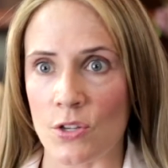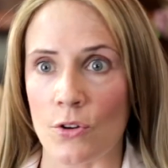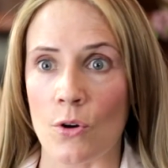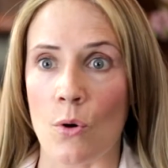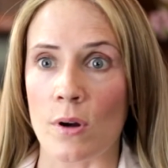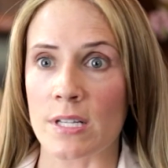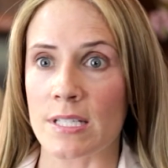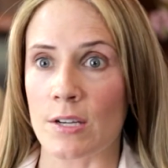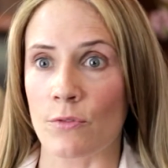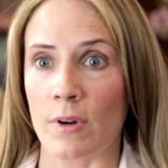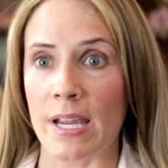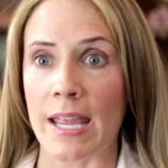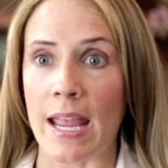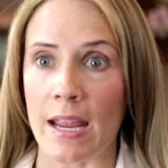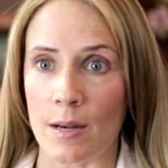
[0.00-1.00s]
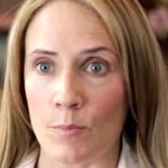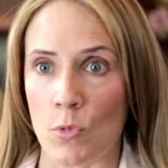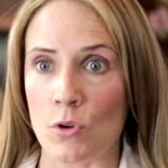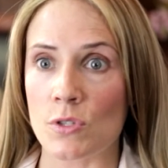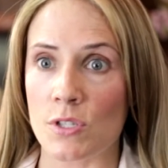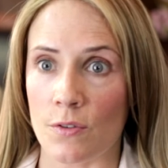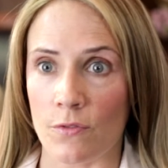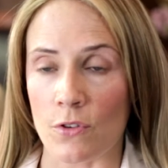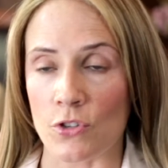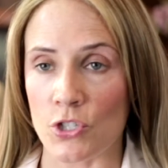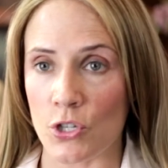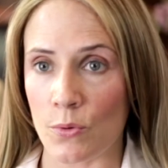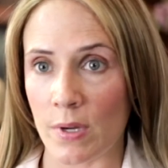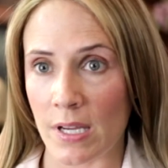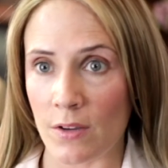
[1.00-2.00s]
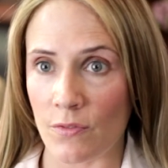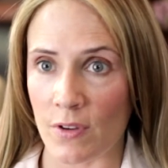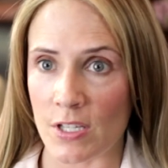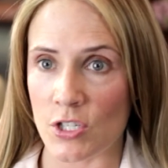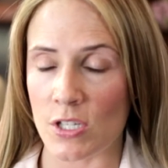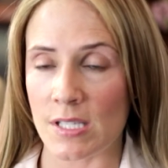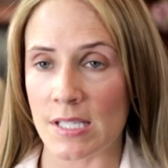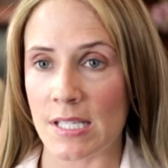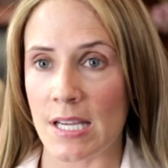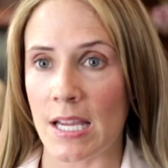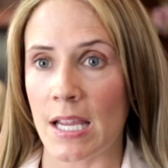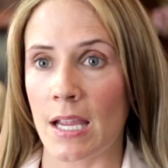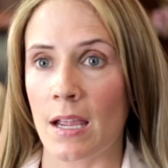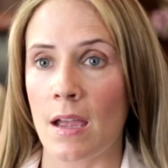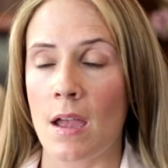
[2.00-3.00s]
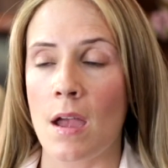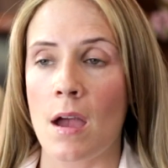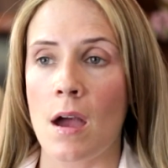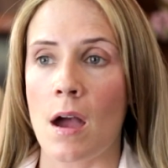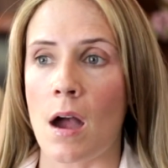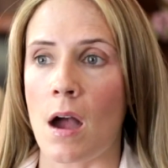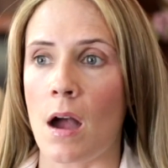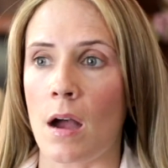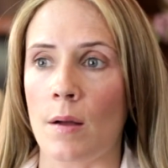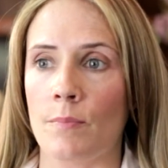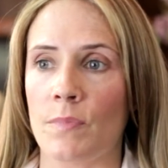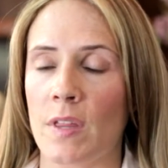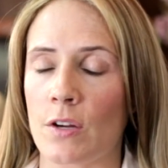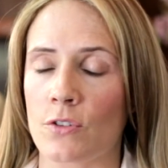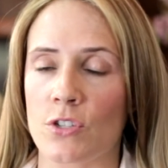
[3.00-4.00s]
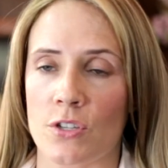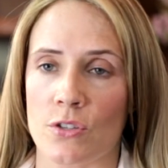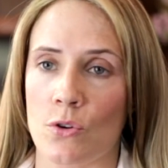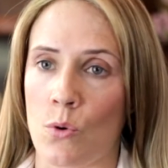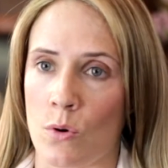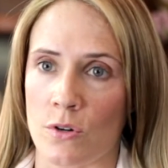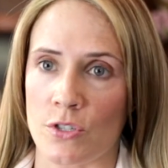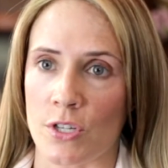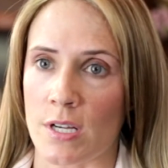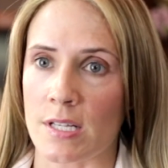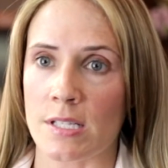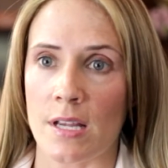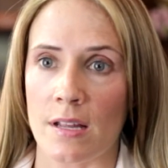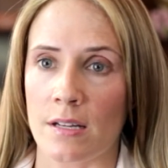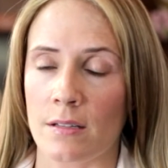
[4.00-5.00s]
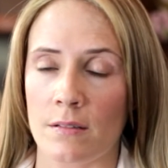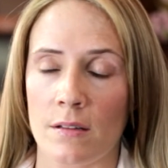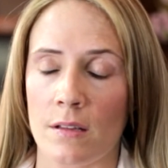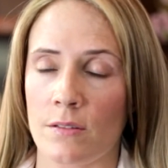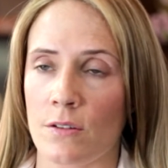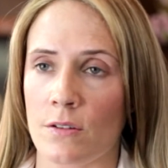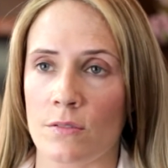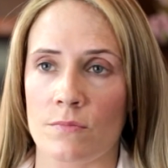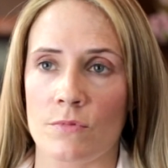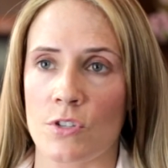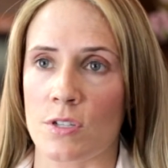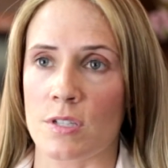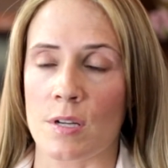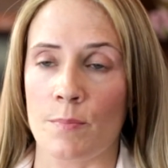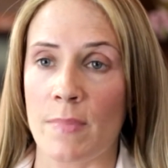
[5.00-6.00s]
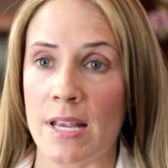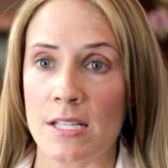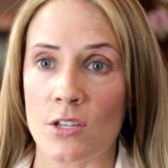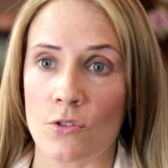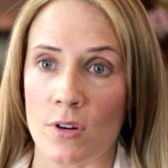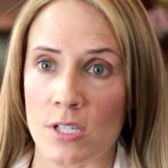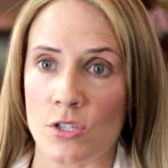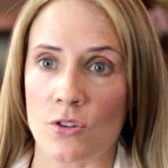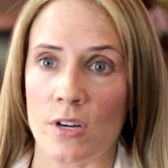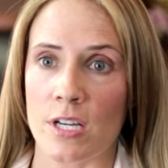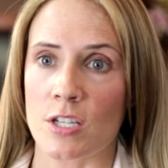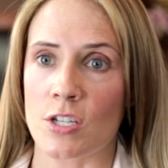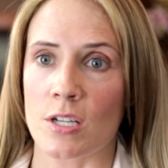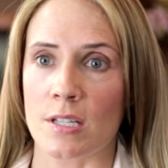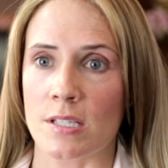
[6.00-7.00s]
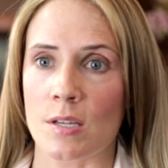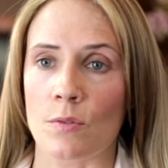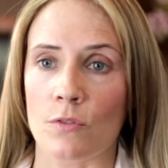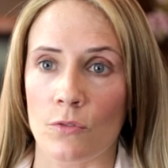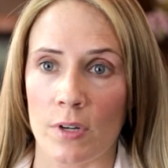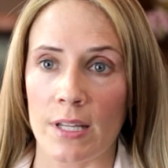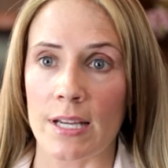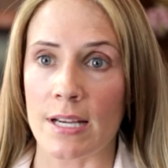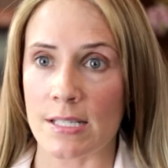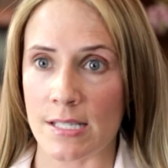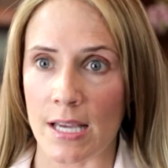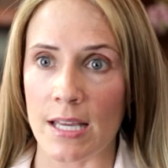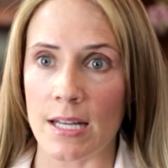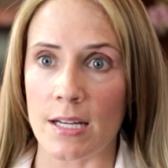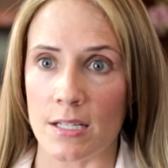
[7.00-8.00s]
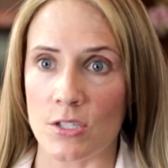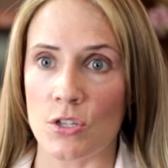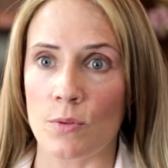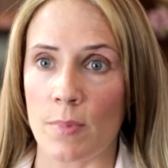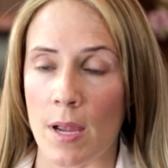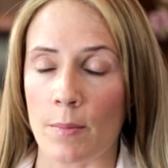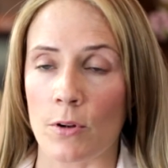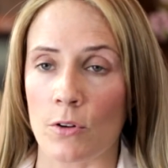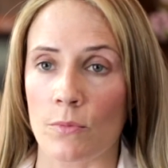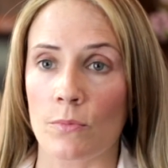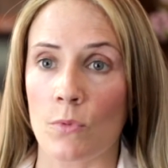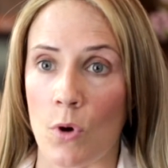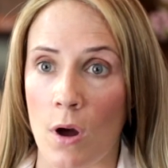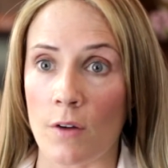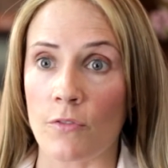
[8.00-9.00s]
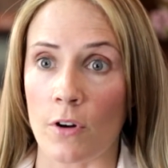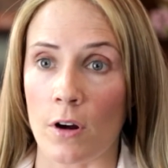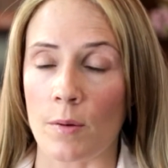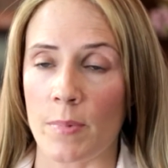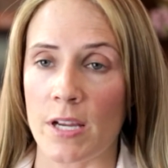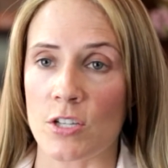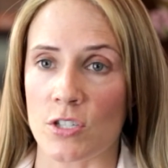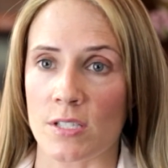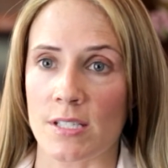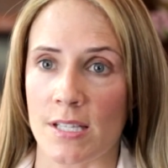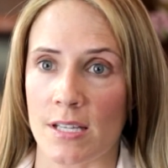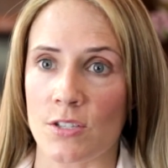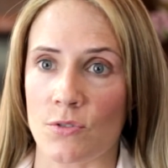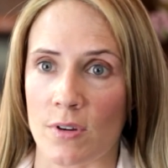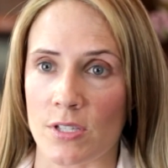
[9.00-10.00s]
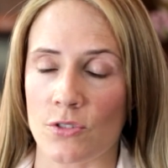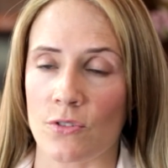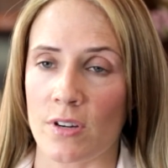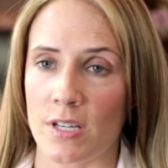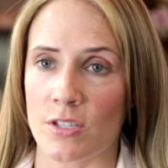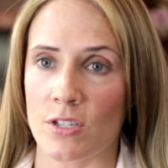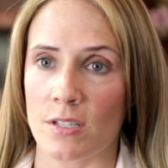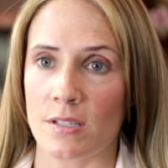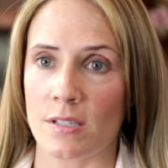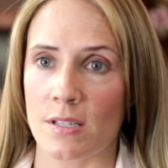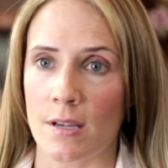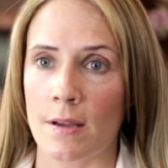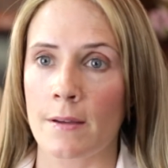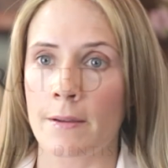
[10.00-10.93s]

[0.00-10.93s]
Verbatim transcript: They're going to regain most of their chewing efficiency. Um, they're just gorgeous and they're just amazing restorations, and we're really excited to be able to offer our patients these restorations.